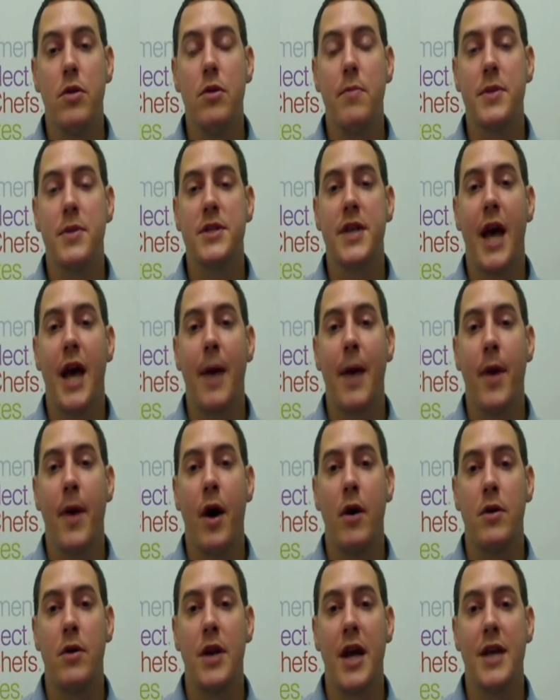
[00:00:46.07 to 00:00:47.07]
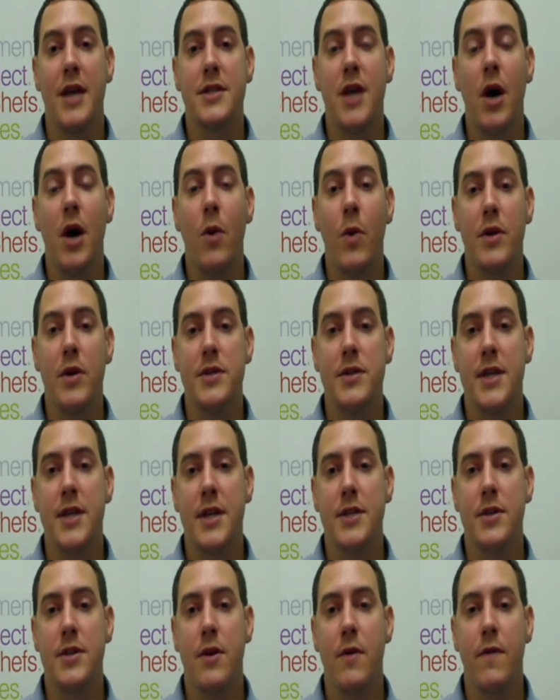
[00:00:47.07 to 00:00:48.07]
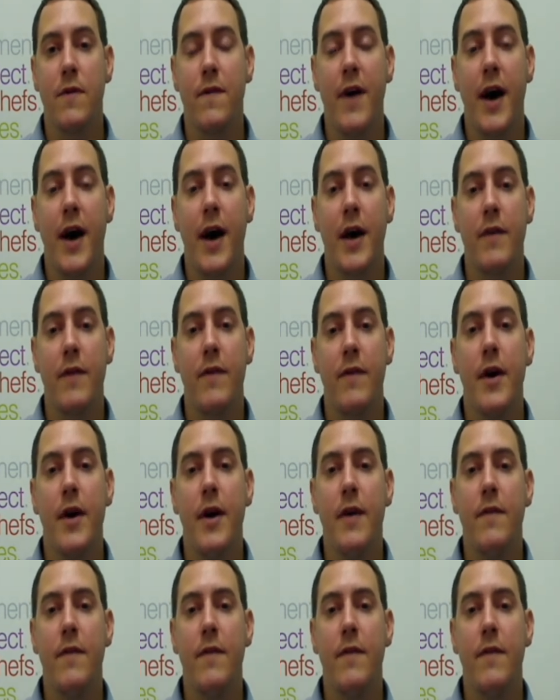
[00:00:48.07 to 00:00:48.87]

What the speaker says: The number to get me on is 01625